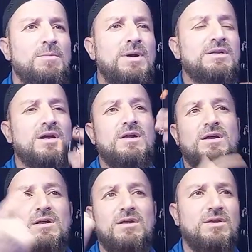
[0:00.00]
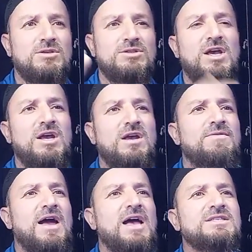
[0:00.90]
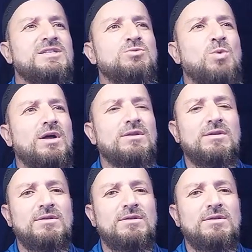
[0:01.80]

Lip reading: But say if S is 1,